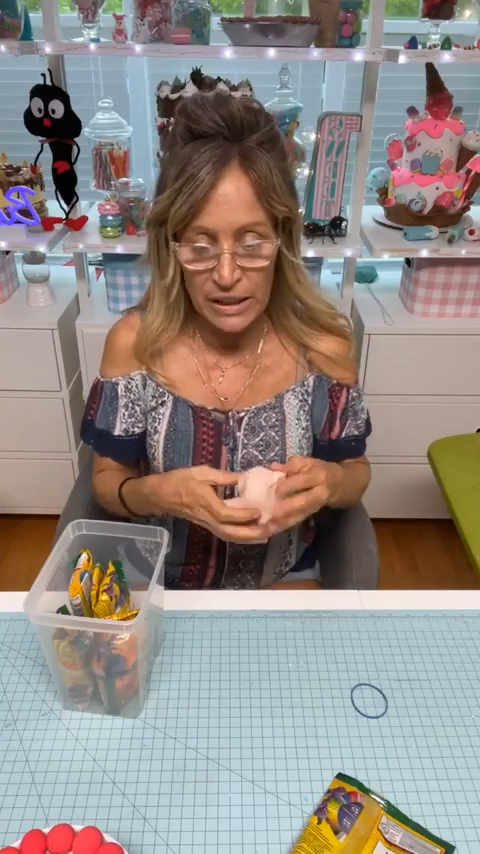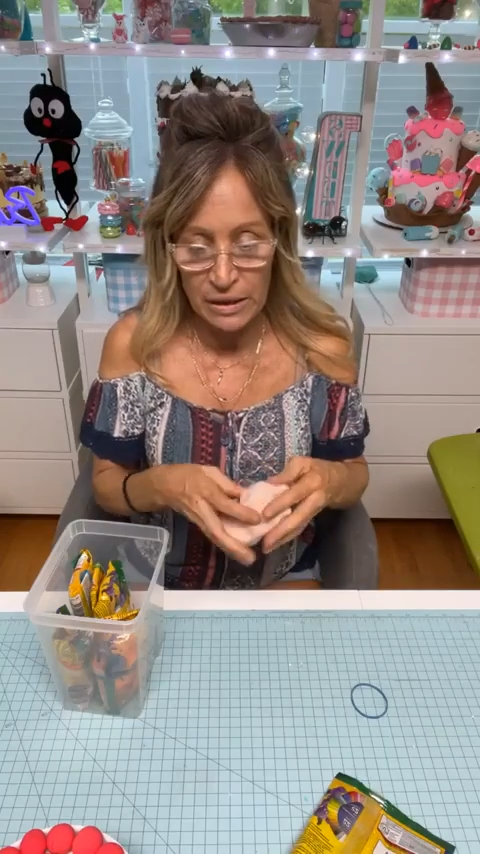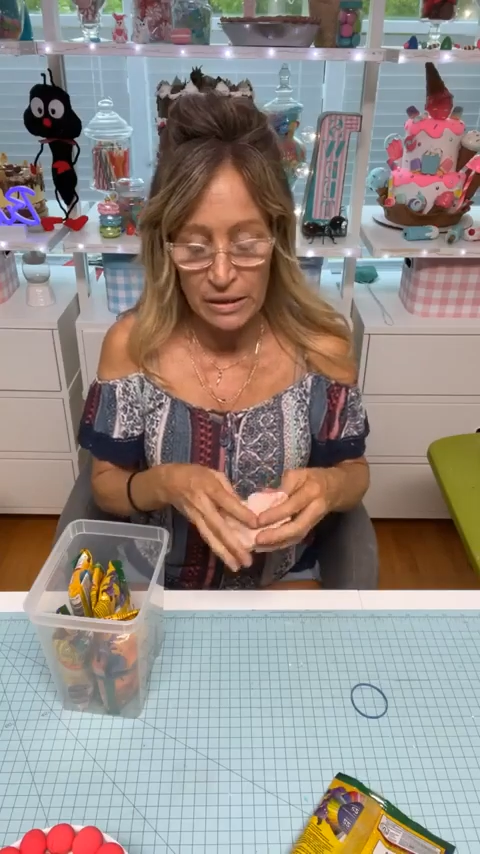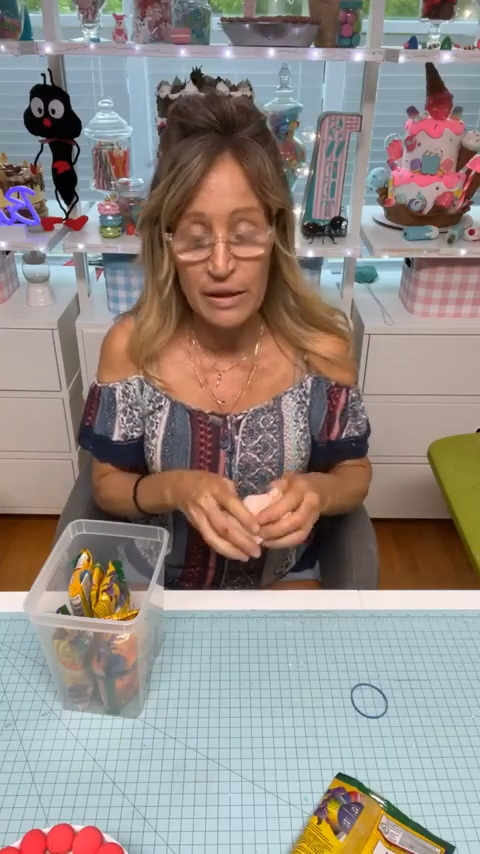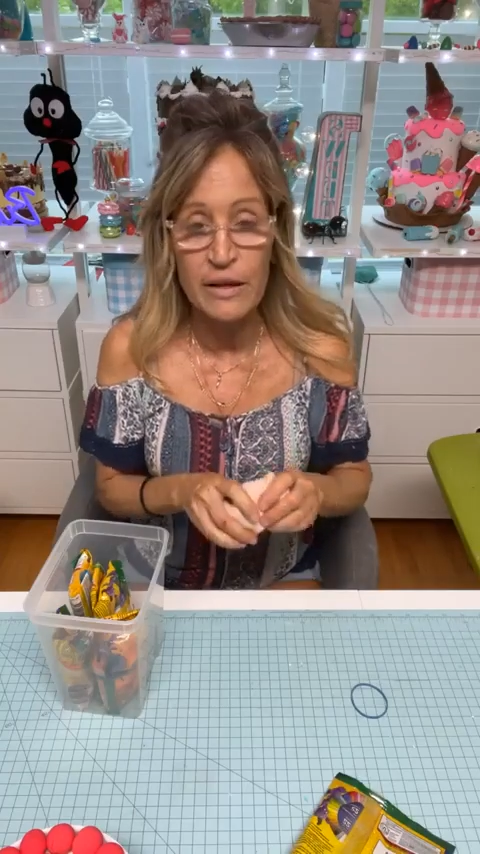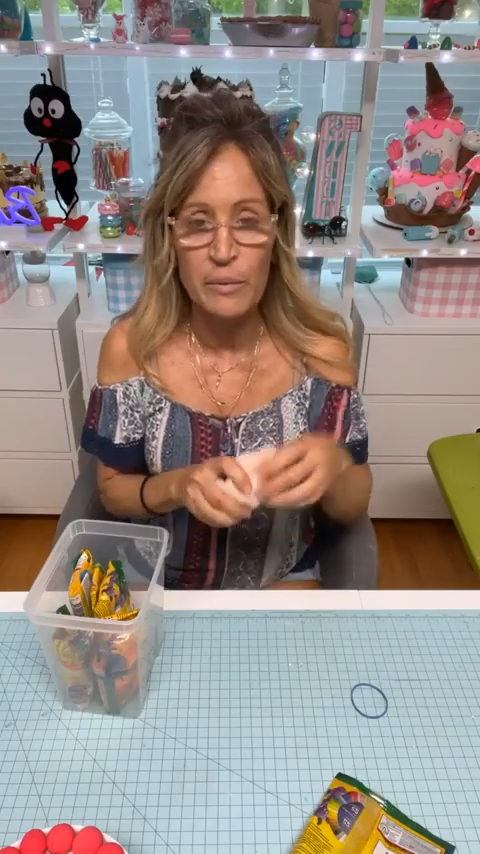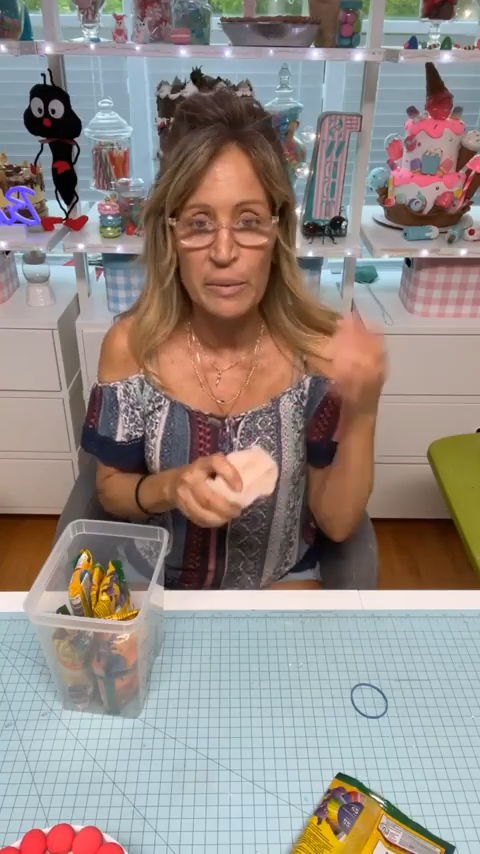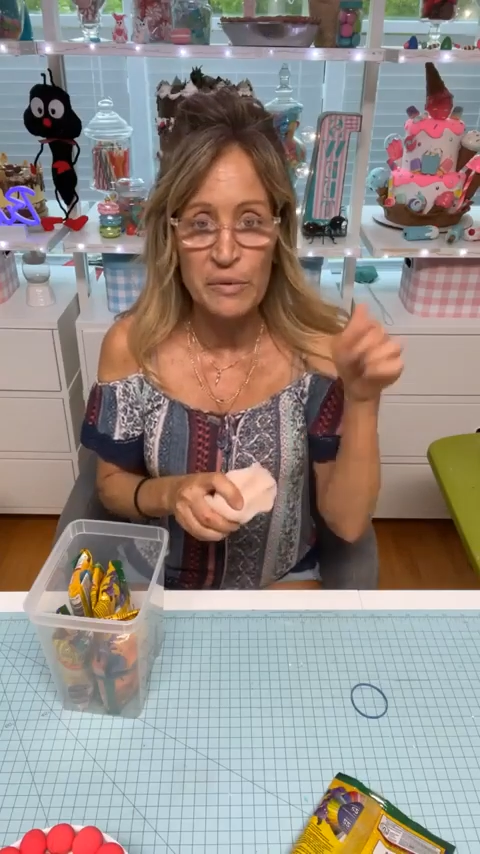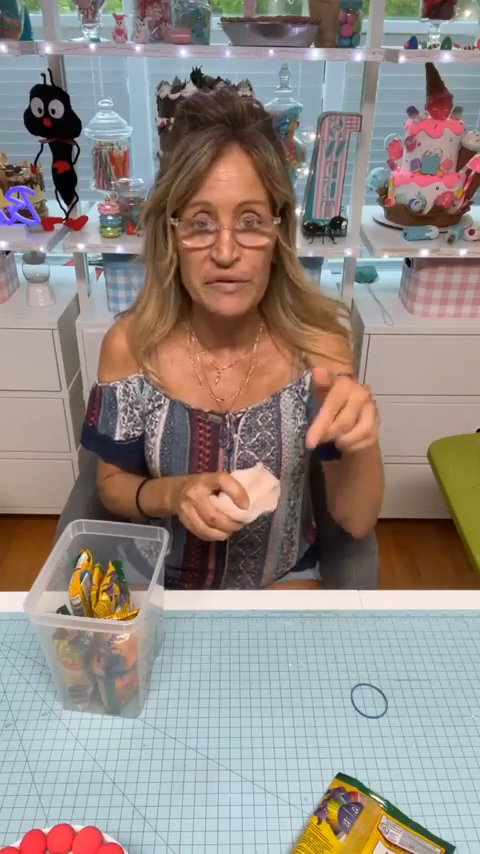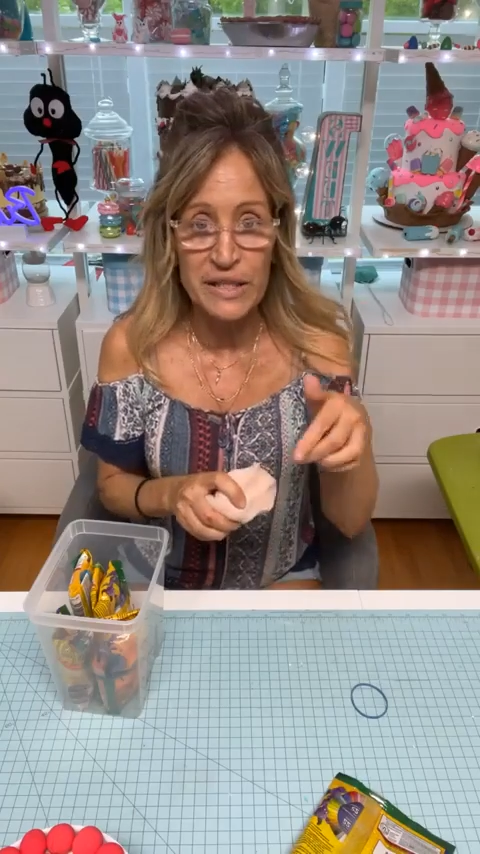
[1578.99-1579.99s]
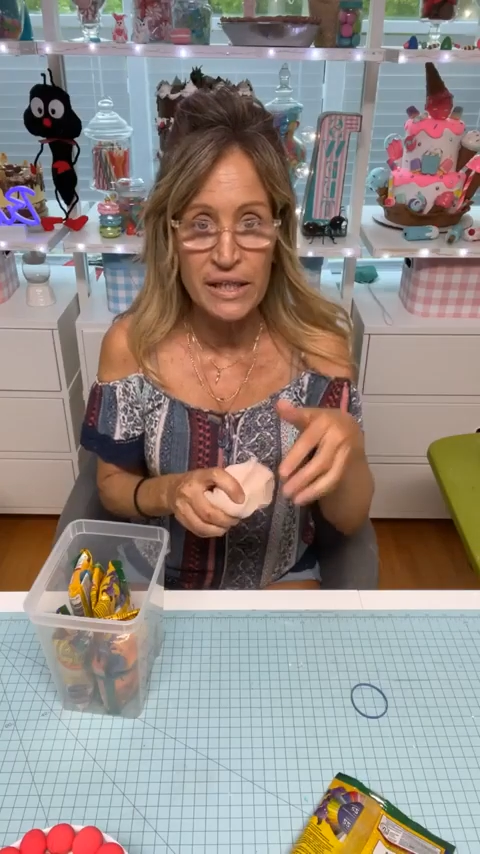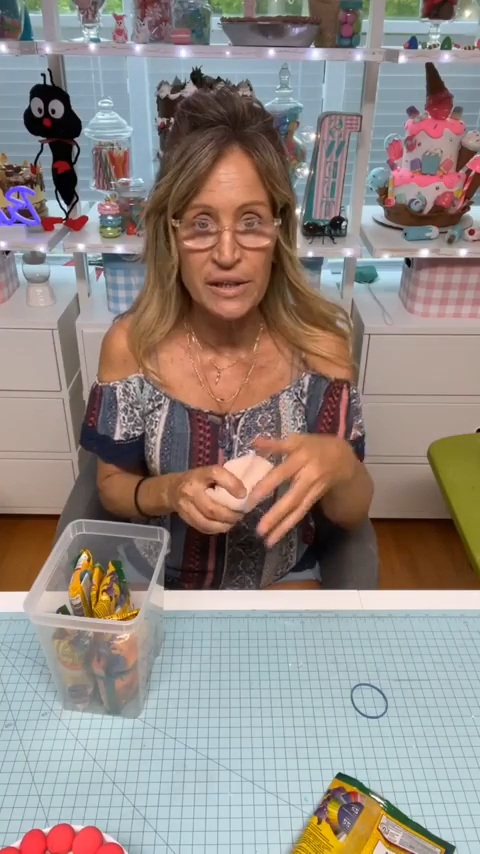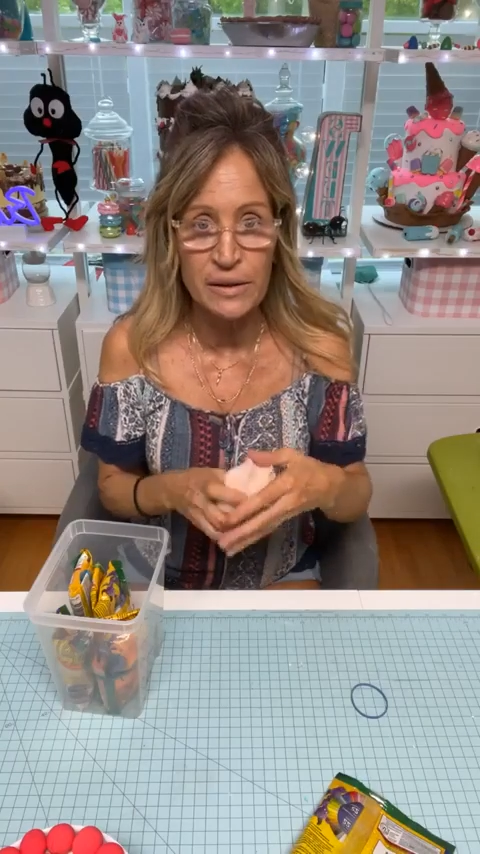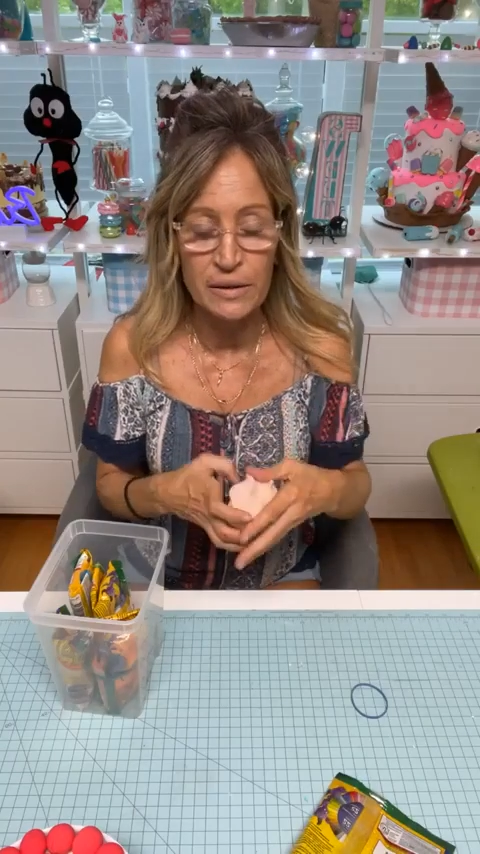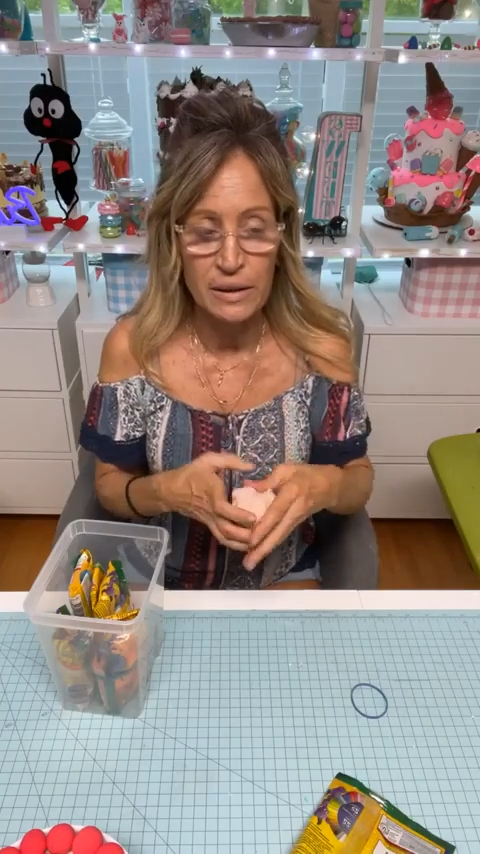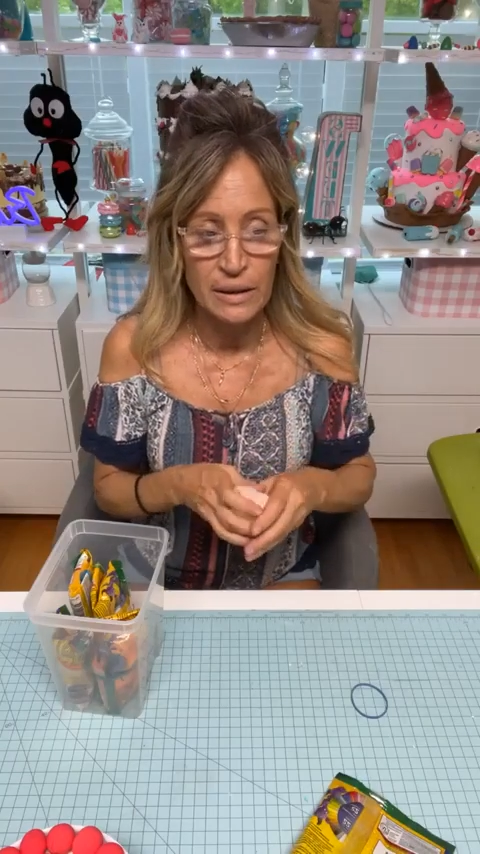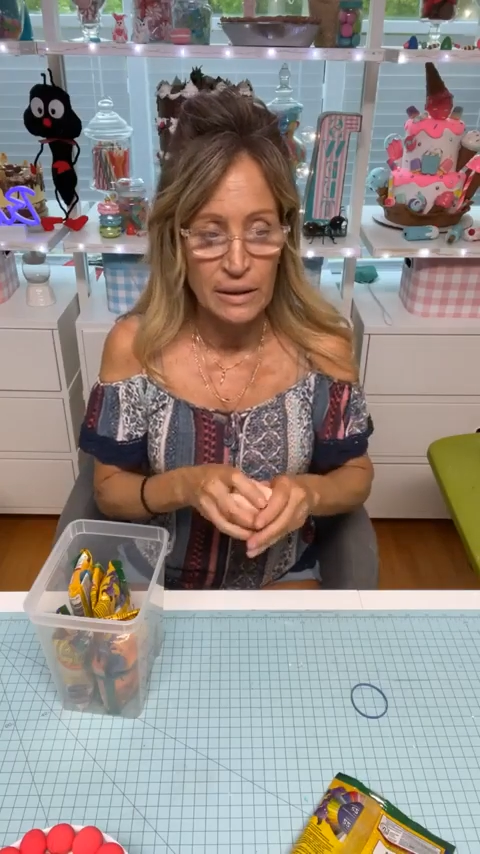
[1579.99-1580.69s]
it, and then we moved here,